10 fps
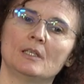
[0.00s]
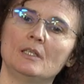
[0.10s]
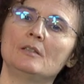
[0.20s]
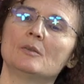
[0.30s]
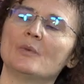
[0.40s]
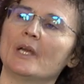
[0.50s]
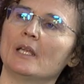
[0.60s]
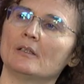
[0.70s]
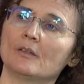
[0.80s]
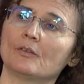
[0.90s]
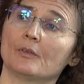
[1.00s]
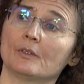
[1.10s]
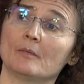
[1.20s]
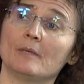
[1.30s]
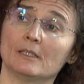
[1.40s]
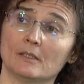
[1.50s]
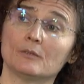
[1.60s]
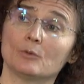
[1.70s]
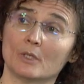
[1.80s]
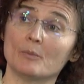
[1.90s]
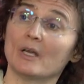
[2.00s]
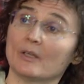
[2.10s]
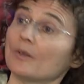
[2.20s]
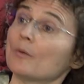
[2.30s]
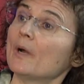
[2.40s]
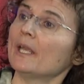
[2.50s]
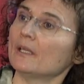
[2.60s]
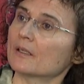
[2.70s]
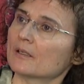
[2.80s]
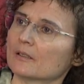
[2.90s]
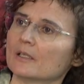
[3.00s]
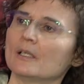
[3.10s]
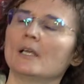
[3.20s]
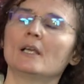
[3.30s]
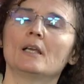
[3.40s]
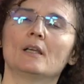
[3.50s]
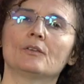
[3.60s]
it's very difficult to do, but it's possible.